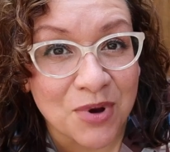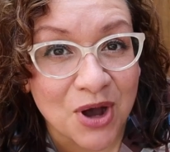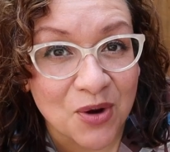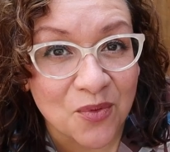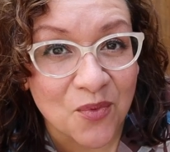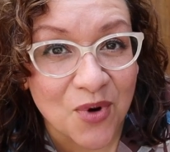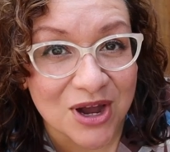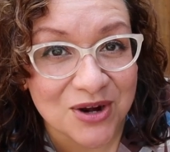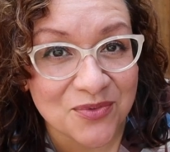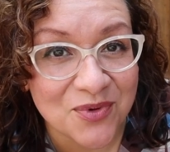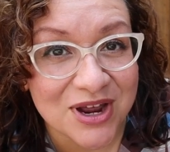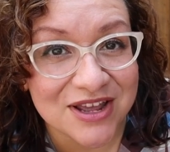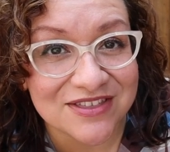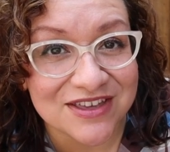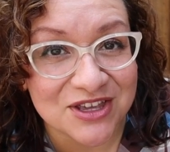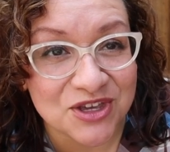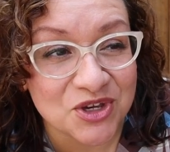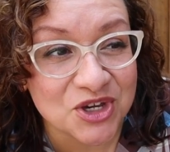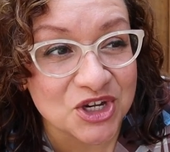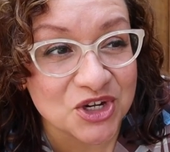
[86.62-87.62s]
But one way
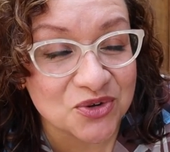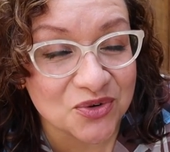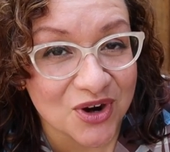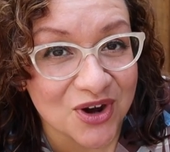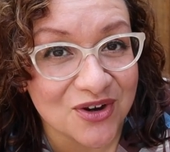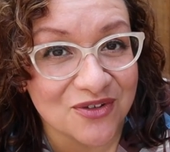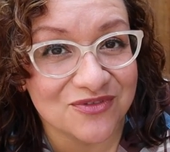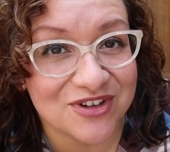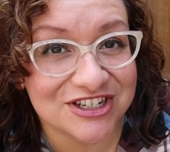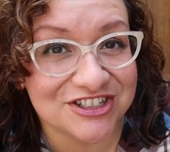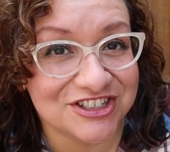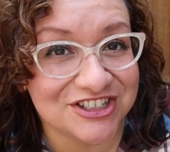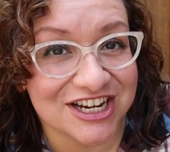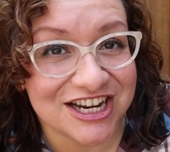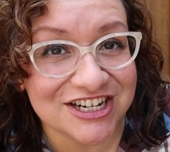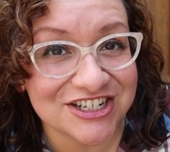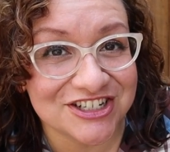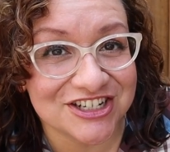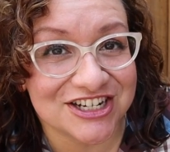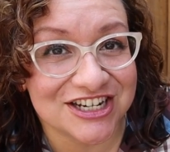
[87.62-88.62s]
that you can grow
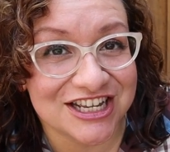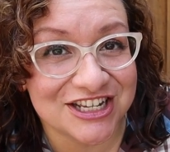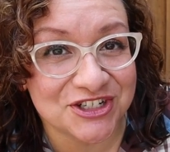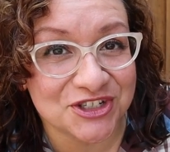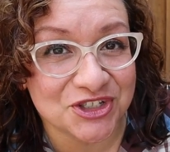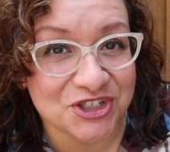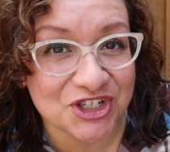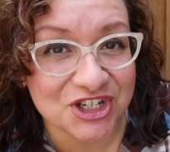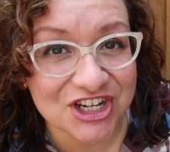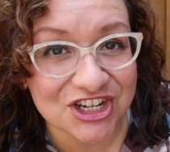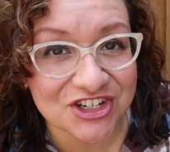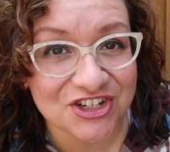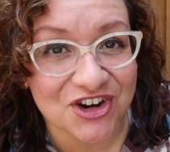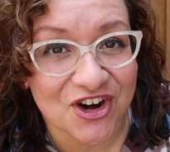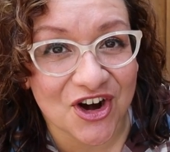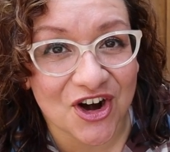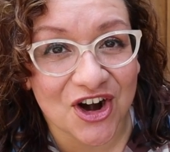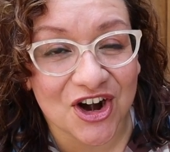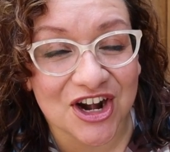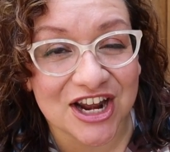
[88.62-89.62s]
vegetation in your chicken
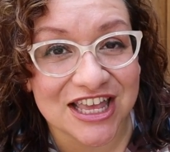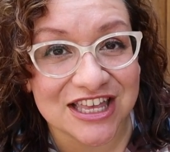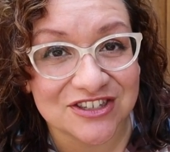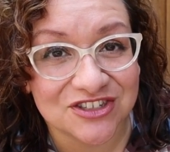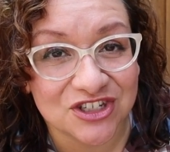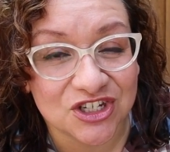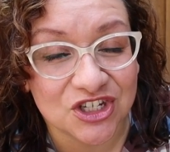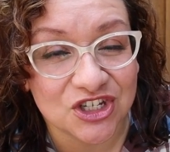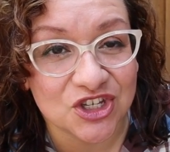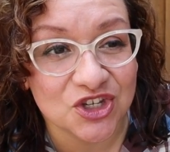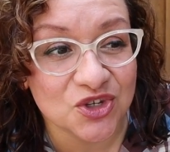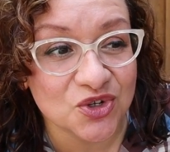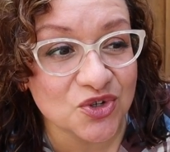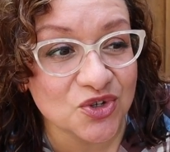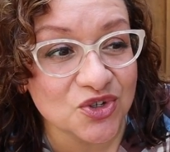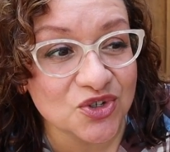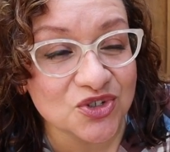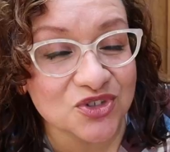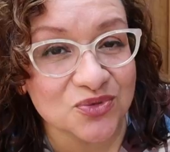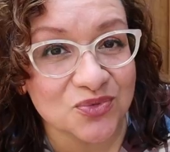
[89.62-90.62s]
yard is to
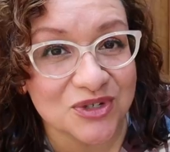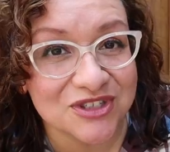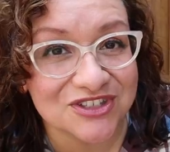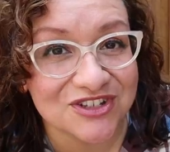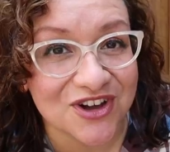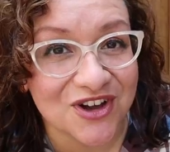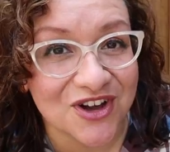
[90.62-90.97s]
use what's